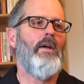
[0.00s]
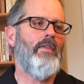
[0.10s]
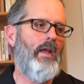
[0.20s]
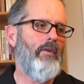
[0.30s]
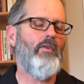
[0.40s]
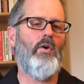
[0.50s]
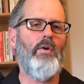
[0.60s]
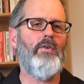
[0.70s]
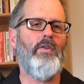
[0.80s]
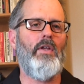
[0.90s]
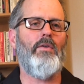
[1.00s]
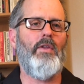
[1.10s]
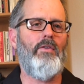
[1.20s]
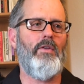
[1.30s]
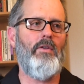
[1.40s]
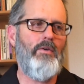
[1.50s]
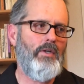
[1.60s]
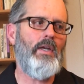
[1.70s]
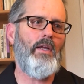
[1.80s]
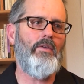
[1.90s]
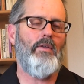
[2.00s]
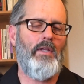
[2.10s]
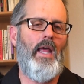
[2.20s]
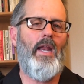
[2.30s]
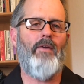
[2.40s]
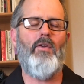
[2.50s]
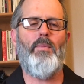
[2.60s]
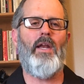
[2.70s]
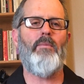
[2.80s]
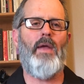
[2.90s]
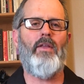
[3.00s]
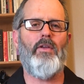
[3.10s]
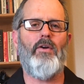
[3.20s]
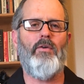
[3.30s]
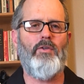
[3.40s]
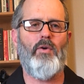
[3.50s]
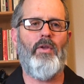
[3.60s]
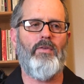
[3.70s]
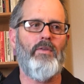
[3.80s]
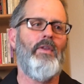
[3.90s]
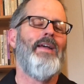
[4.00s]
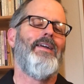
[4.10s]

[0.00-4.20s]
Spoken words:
then of course the only solution is let everybody make their own choices,